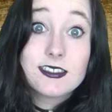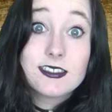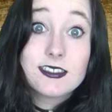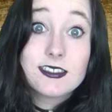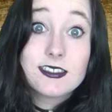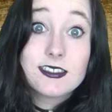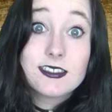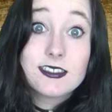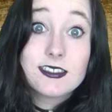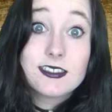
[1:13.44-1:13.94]

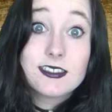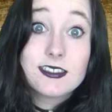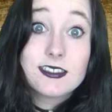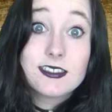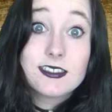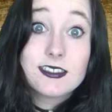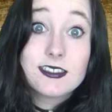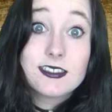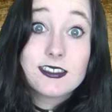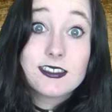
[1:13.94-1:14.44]

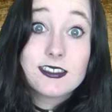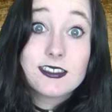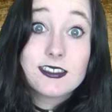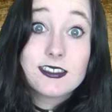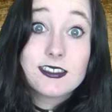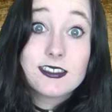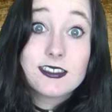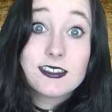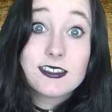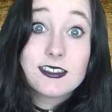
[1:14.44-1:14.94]

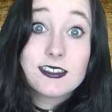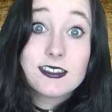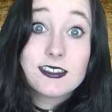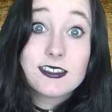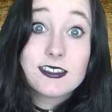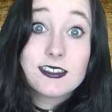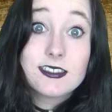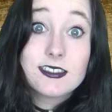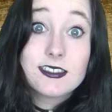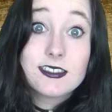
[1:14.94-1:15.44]

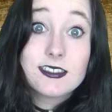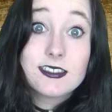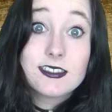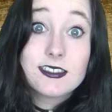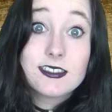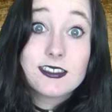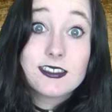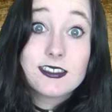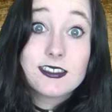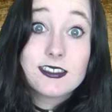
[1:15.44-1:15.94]

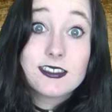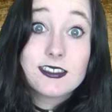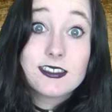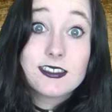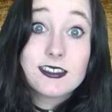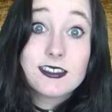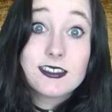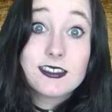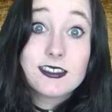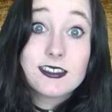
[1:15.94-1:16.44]

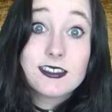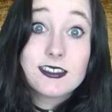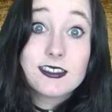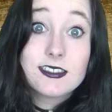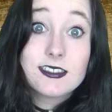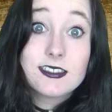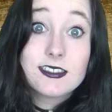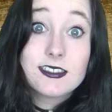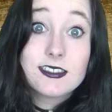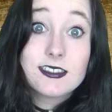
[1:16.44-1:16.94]

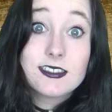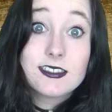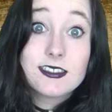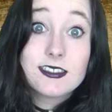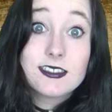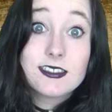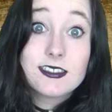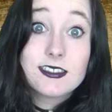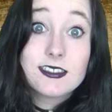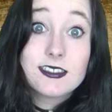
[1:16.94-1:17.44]

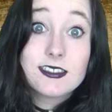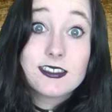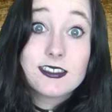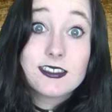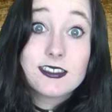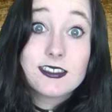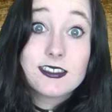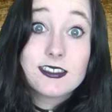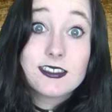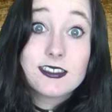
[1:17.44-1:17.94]

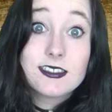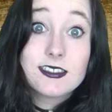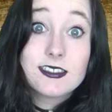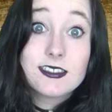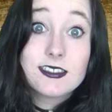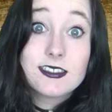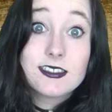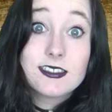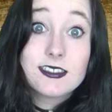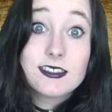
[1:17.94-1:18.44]

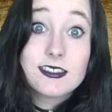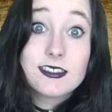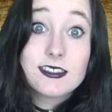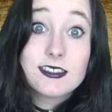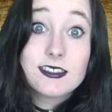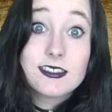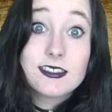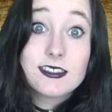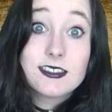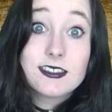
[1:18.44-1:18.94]

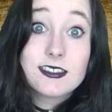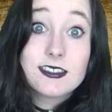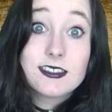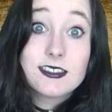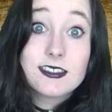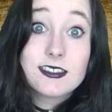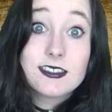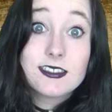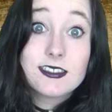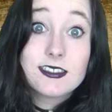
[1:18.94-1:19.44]

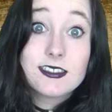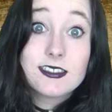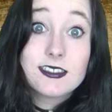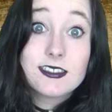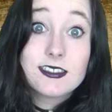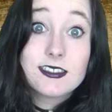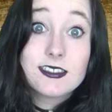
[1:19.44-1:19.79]
This is a still picture; no speech is visible.